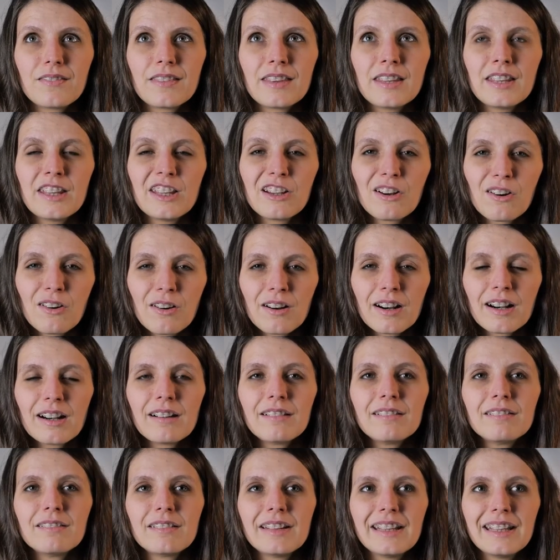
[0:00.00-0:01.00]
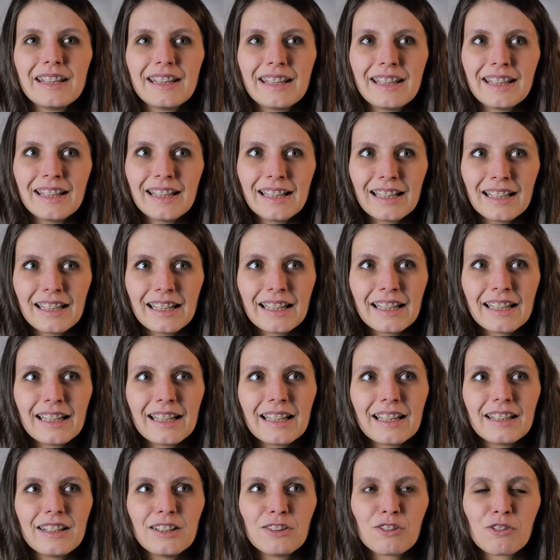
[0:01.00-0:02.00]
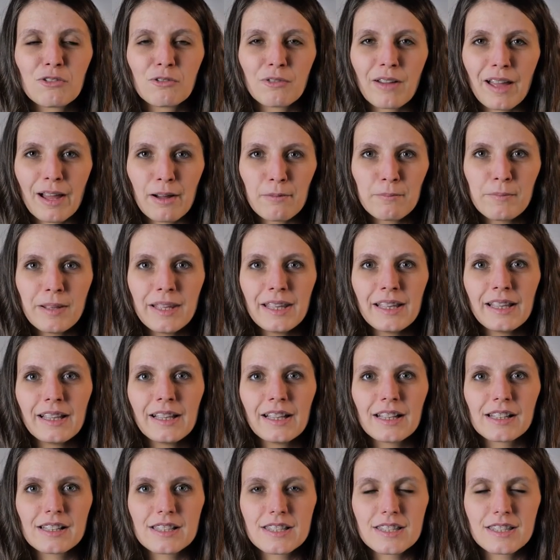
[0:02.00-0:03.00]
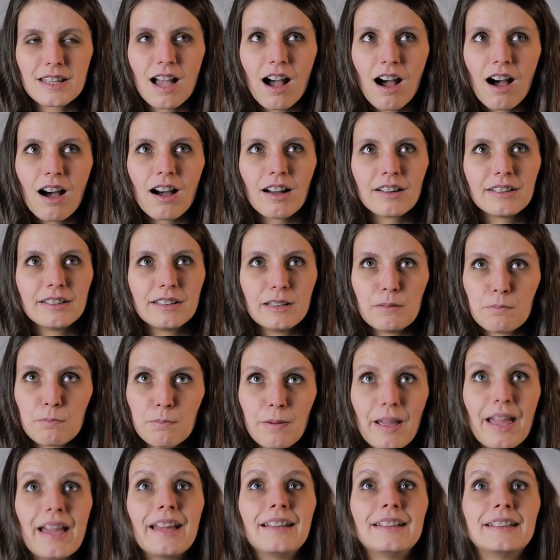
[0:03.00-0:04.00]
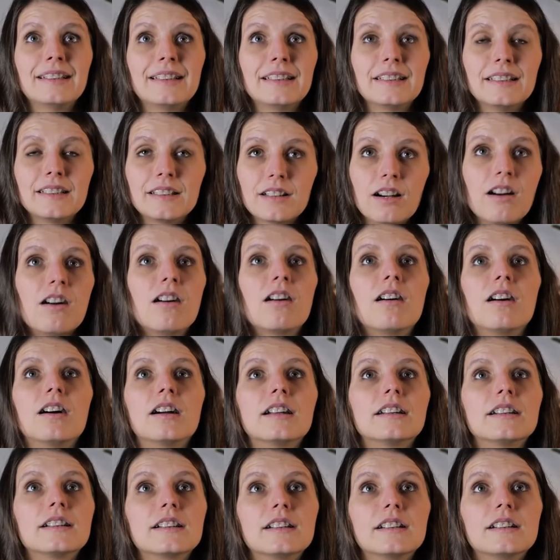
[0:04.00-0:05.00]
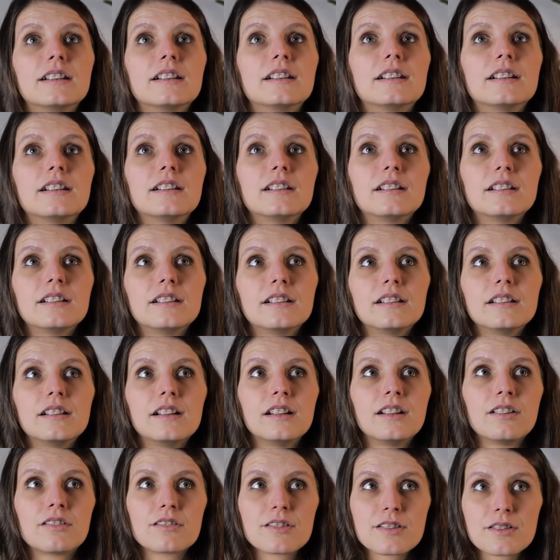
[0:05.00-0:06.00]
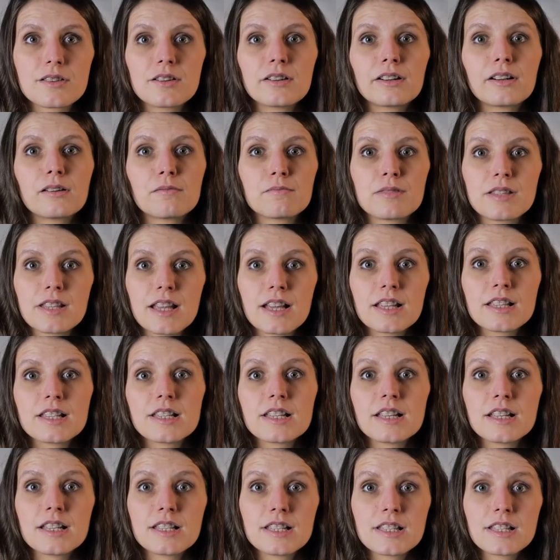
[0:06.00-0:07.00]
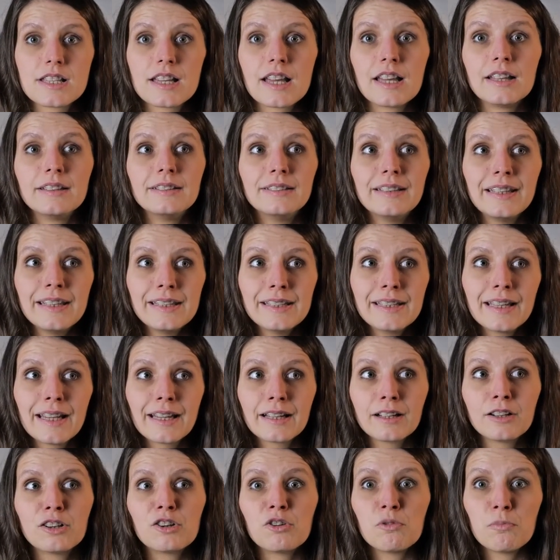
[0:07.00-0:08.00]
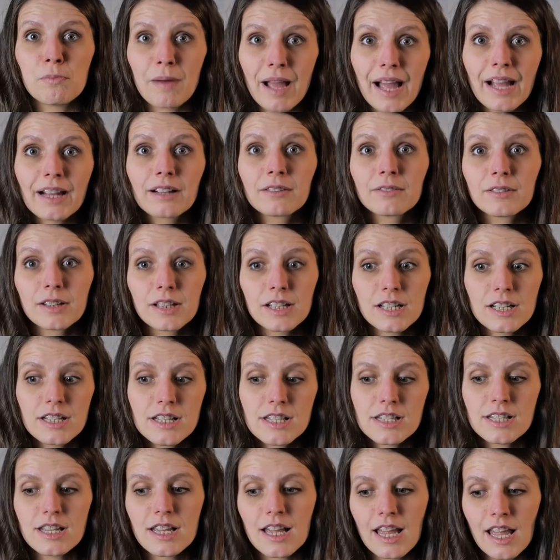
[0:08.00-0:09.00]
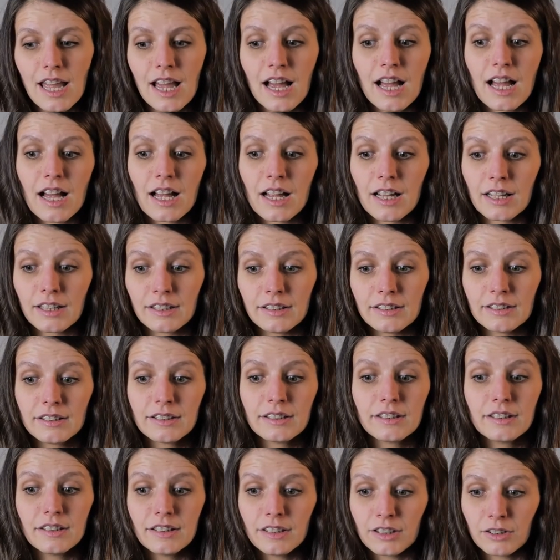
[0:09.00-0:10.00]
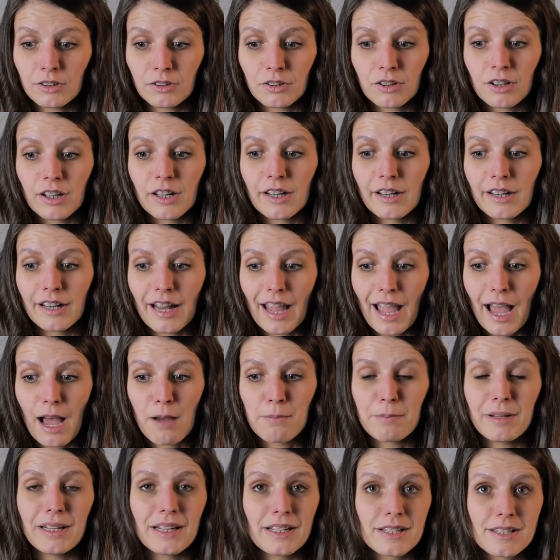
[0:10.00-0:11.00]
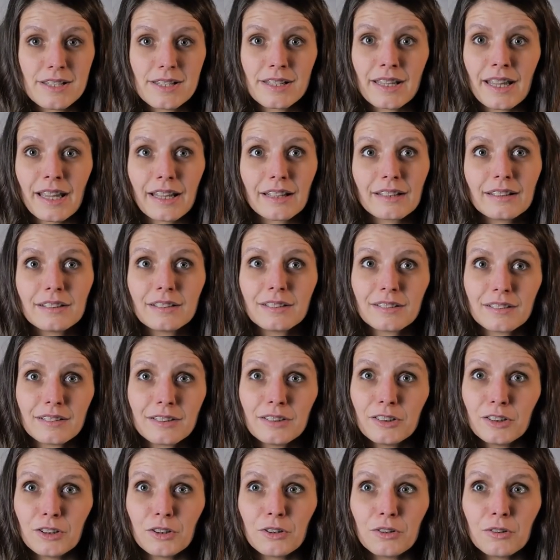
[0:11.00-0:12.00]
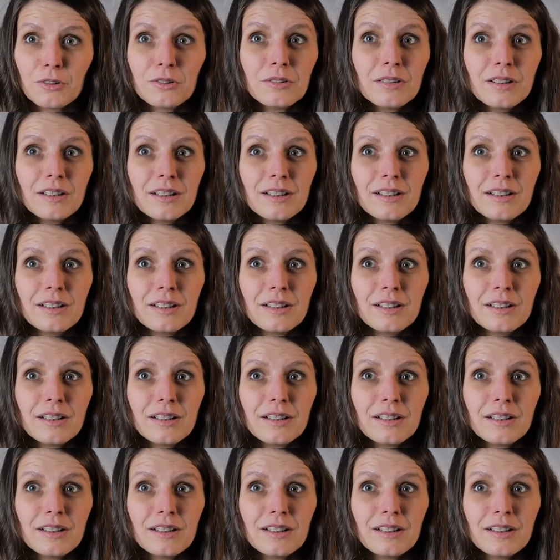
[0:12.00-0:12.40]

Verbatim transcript: your healing and your well being is not dependent on your circumstances and they can go backwards and your happiness can go